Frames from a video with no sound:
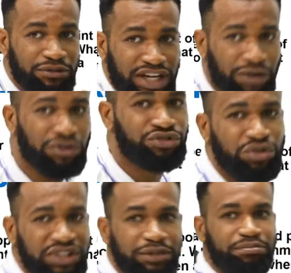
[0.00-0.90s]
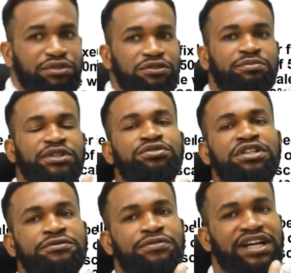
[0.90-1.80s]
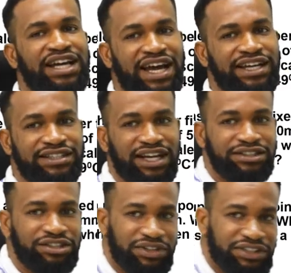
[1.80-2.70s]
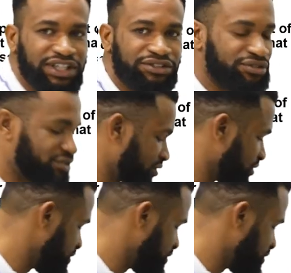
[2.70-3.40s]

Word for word: when I was doing the proof between Fahrenheit and degrees Celsius.